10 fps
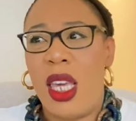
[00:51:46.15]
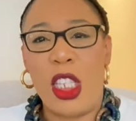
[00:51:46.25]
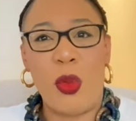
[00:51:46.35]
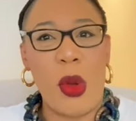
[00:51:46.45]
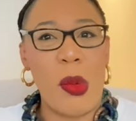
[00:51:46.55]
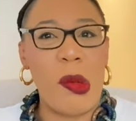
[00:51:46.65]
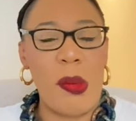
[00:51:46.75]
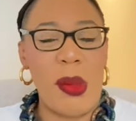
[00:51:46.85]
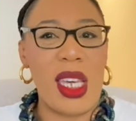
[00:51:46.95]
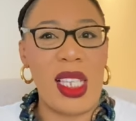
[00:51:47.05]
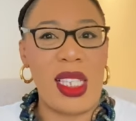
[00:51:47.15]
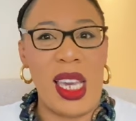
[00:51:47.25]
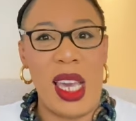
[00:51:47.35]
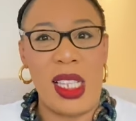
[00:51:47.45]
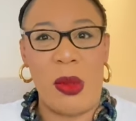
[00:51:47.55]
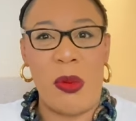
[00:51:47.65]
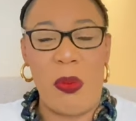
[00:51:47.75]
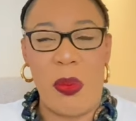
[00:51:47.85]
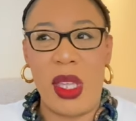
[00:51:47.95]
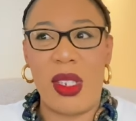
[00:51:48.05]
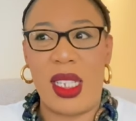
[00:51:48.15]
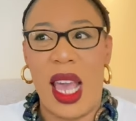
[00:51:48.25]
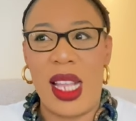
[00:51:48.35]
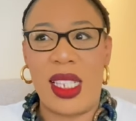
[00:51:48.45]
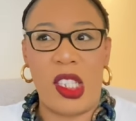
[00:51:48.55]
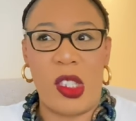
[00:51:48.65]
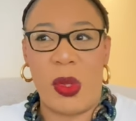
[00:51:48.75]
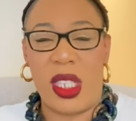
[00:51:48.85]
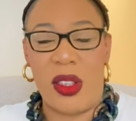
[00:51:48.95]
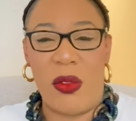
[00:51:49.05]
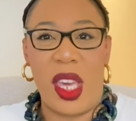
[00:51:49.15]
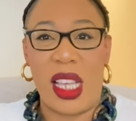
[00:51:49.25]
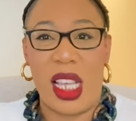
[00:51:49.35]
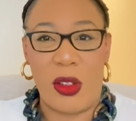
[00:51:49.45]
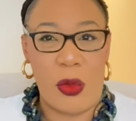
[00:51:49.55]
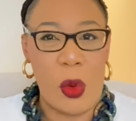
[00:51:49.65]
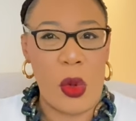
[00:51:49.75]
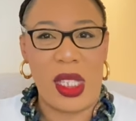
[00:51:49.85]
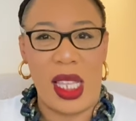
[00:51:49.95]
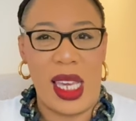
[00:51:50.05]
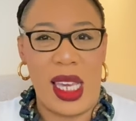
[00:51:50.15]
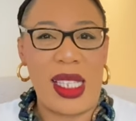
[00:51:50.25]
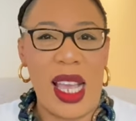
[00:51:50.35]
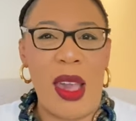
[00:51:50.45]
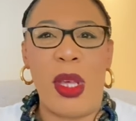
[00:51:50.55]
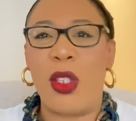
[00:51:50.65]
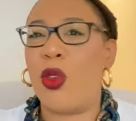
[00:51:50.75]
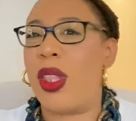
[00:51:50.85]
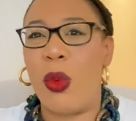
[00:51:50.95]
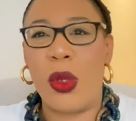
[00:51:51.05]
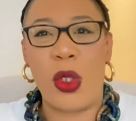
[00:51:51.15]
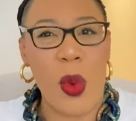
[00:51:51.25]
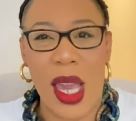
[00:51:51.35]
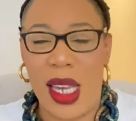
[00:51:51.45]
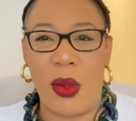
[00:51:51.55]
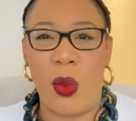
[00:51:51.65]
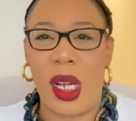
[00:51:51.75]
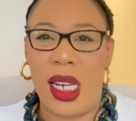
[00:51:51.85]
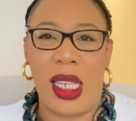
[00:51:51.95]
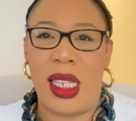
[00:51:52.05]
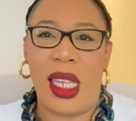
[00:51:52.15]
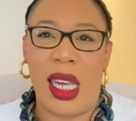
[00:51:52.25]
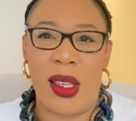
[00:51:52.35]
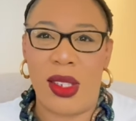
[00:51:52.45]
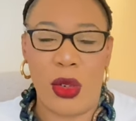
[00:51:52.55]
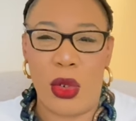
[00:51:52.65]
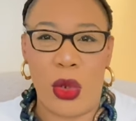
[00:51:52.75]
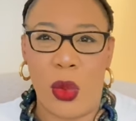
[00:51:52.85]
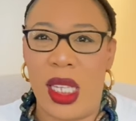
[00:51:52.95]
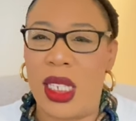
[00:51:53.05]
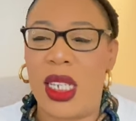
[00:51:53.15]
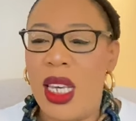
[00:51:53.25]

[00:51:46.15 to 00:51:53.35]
it's probably because he has been built to answer specifics and to focus on the assignment, so that was why he didn't want anything else to do with it.